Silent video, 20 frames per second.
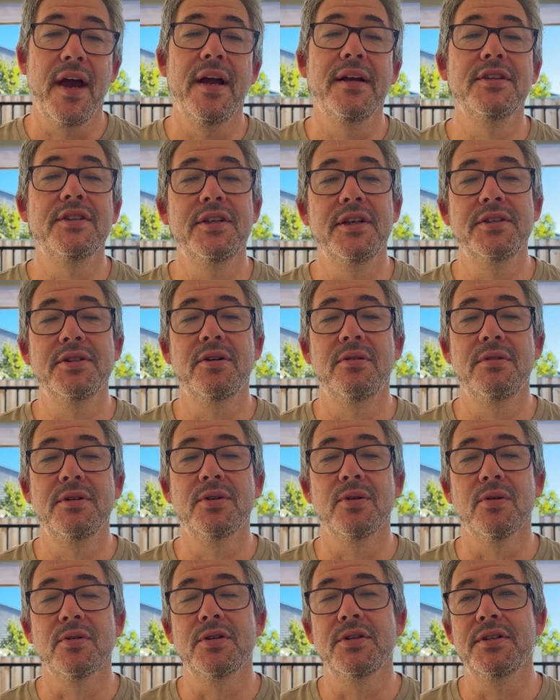seasonal
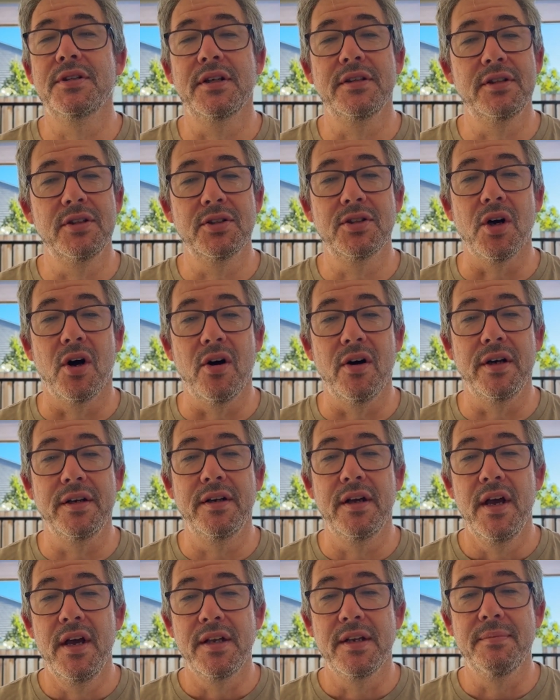resources are designed
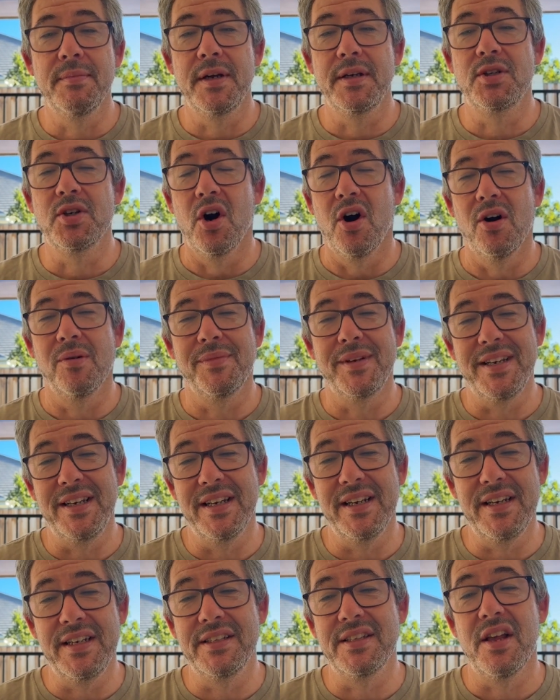to meet timely
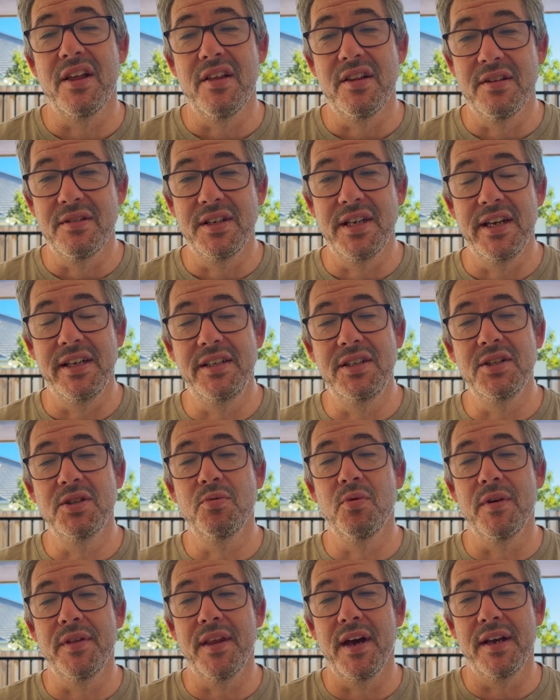needs, teachers
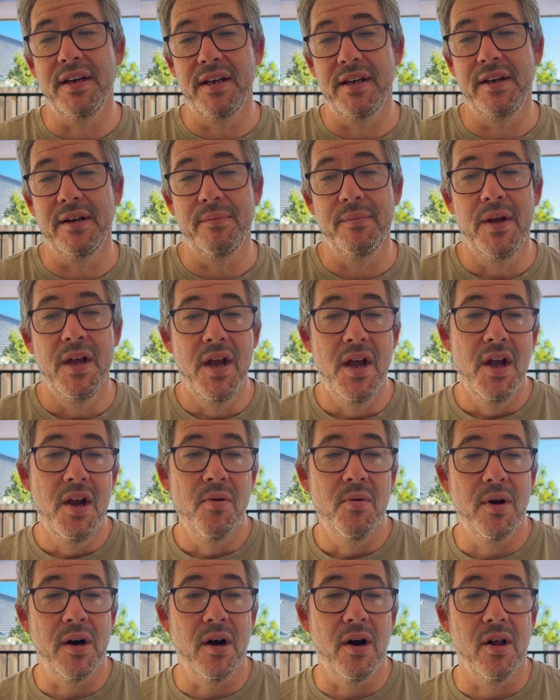when they need it.
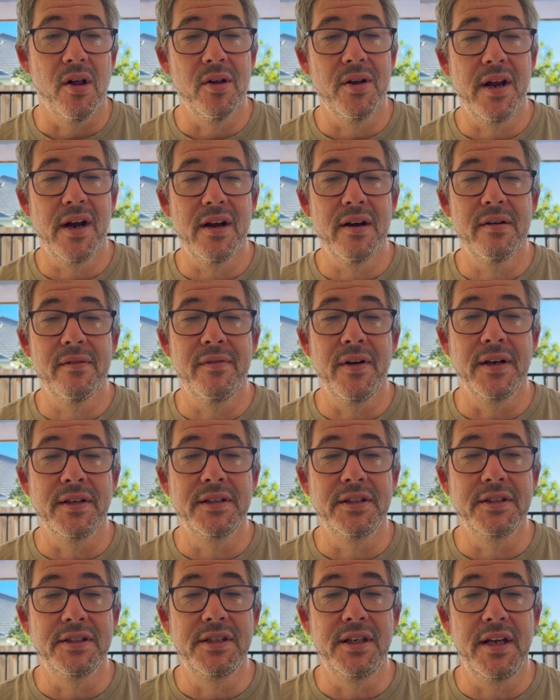When a holiday event
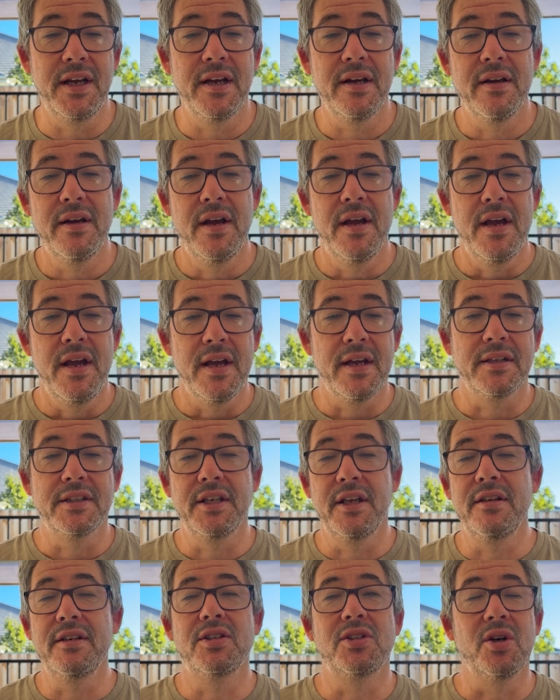is near, you can
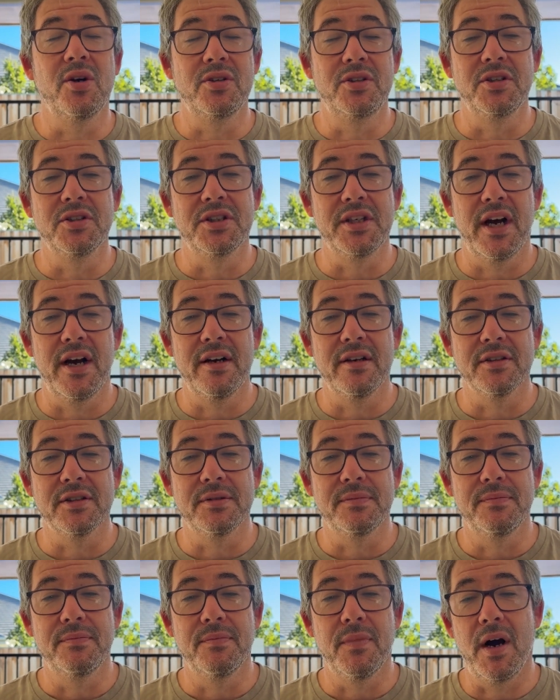see this surge in sales.
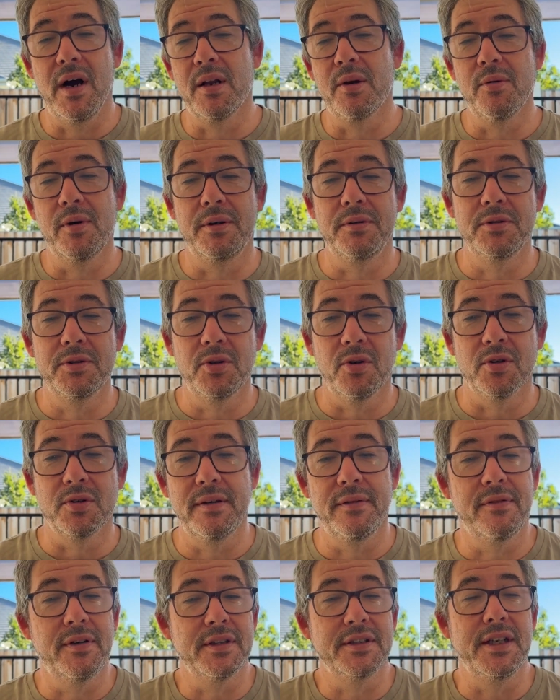My Halloween resource,
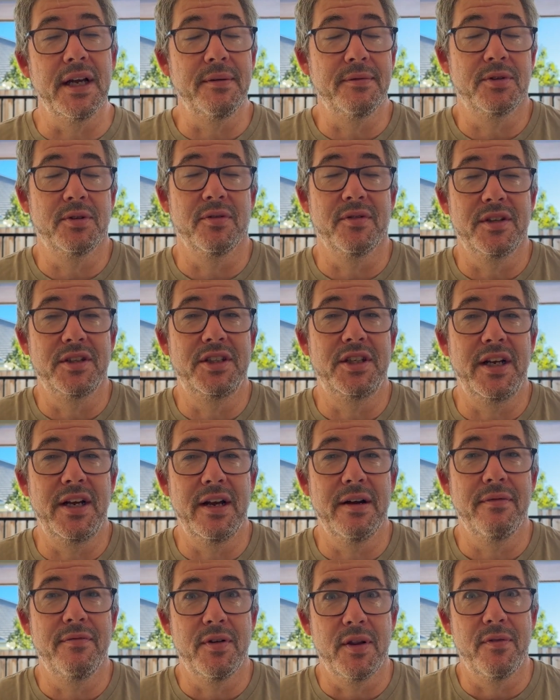for example, this
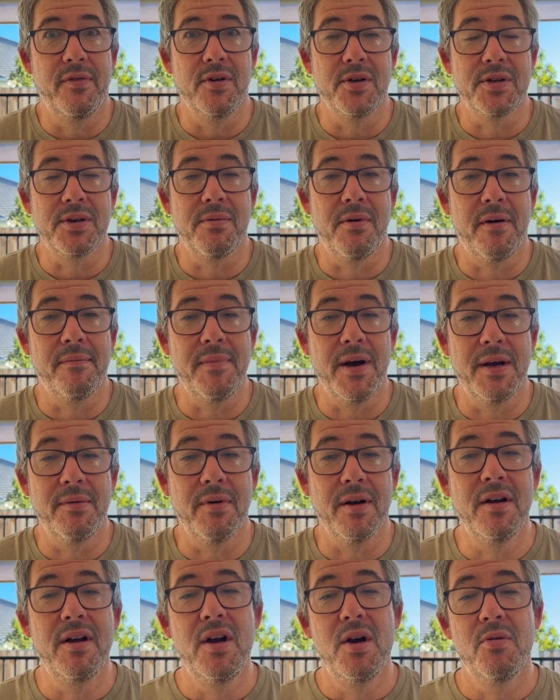year, for the first time I've made
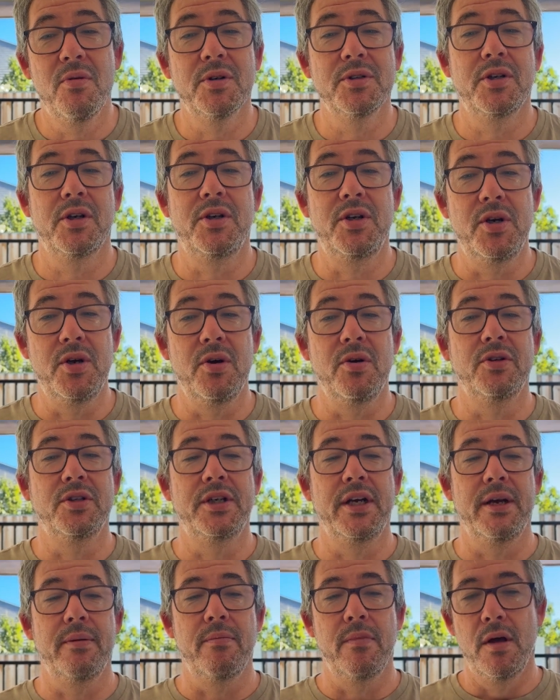one, was a huge
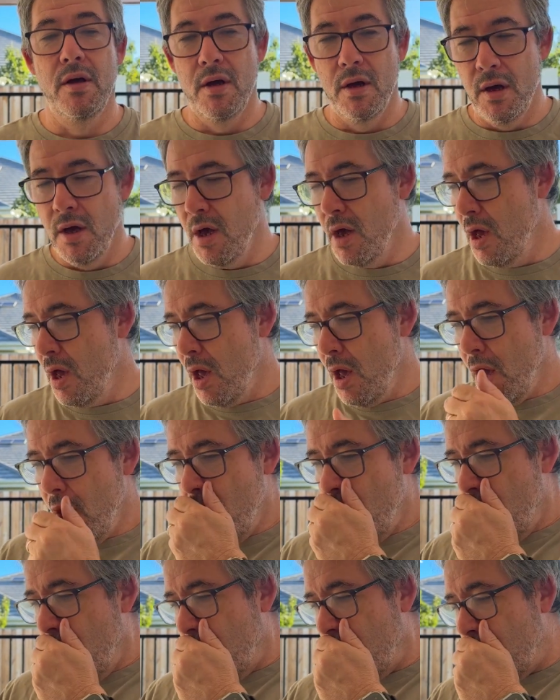hit.
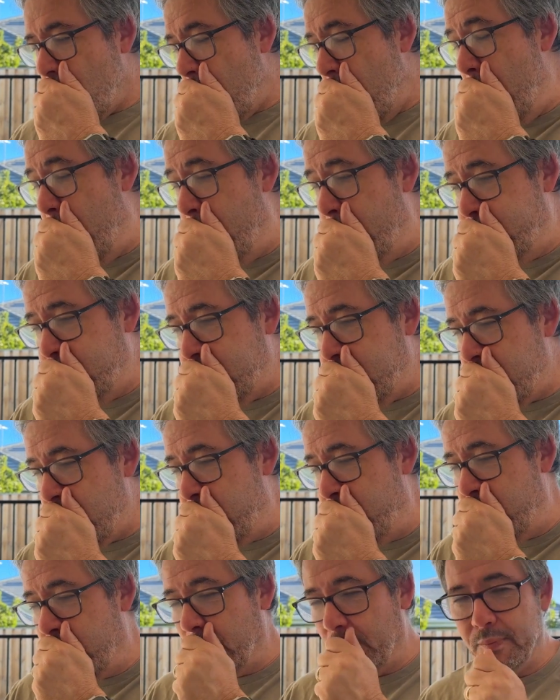
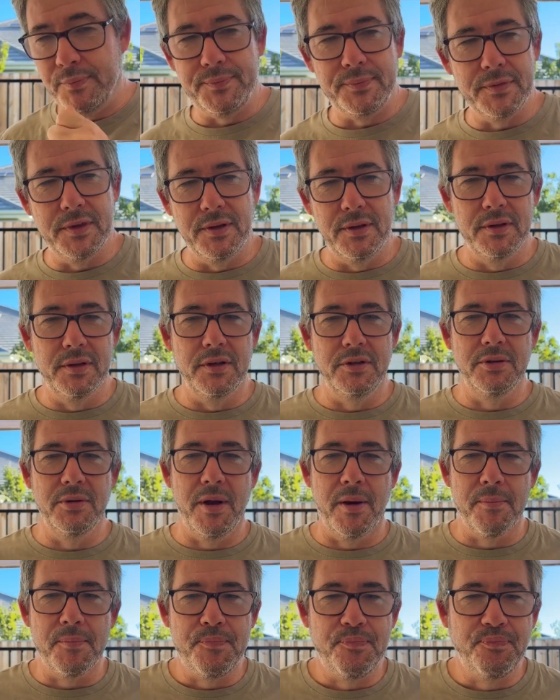Excuse me.